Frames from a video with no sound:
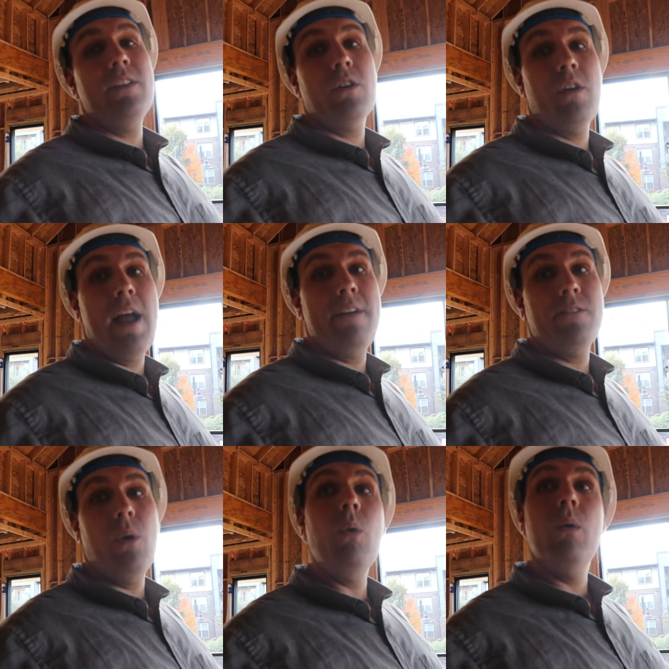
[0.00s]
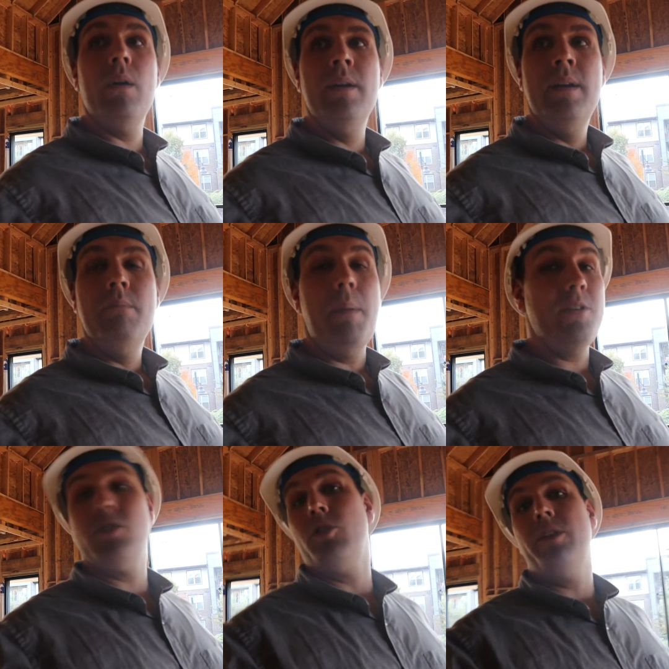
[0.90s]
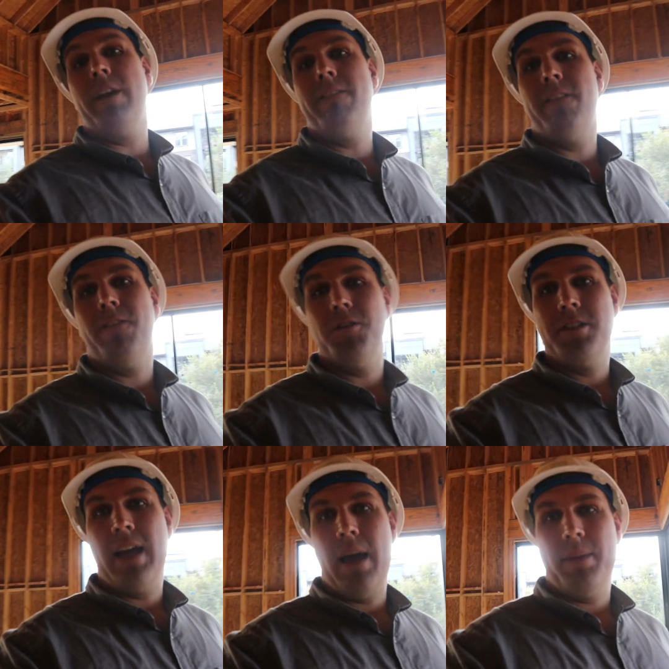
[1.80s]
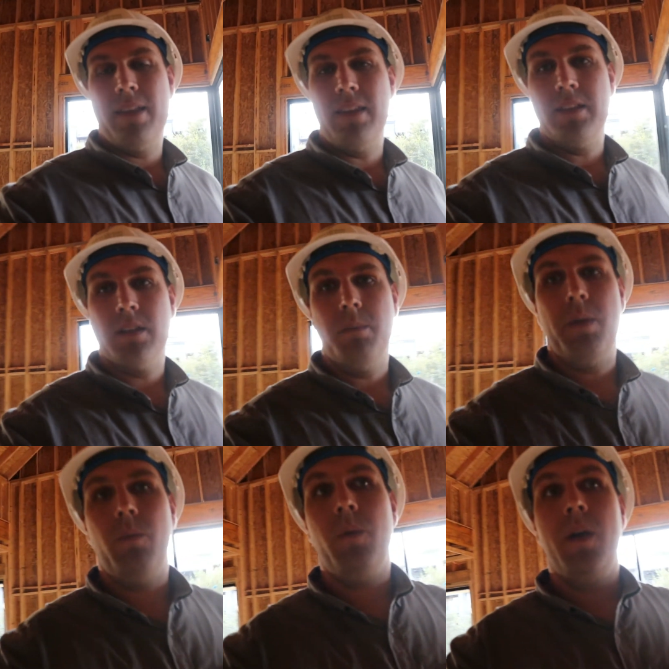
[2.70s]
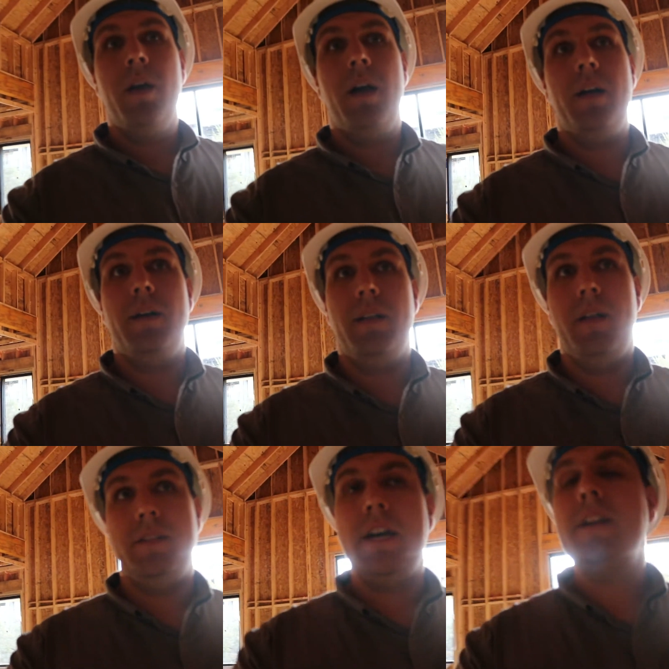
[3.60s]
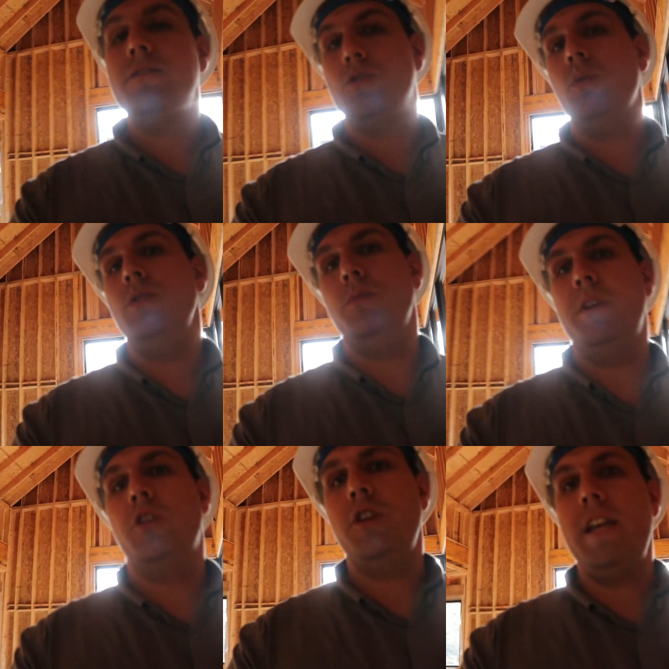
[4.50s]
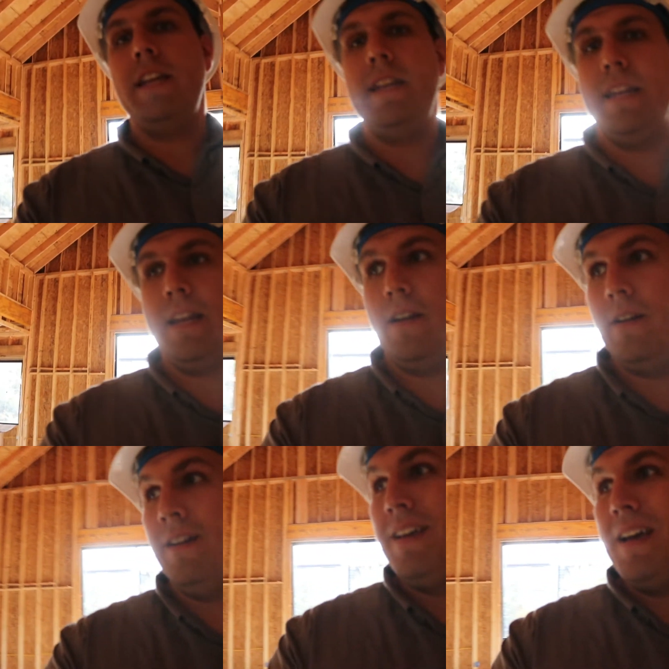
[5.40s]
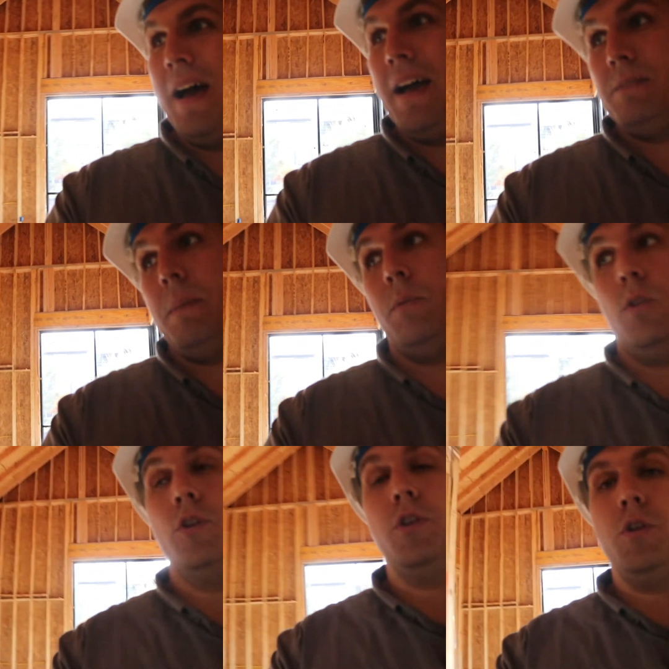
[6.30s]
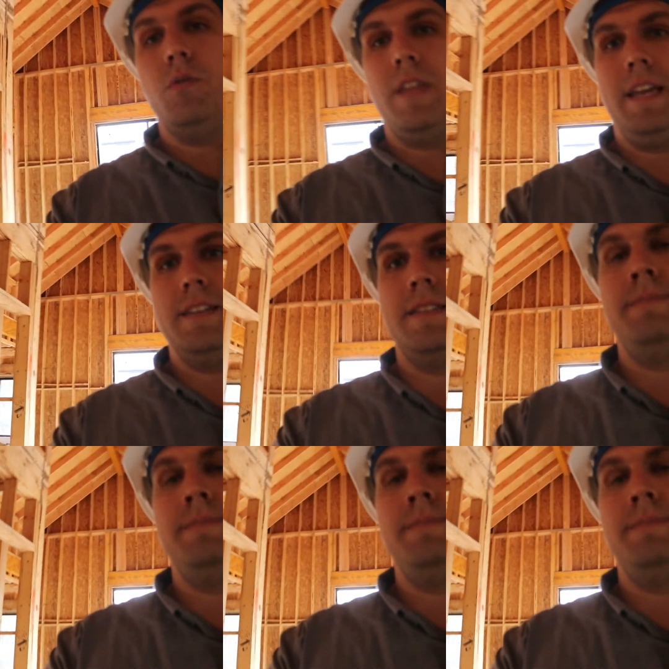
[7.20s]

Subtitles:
their craft or maybe just learning it for the first time. And I think it's going to be a ton of stories will be created in here as people learn new things.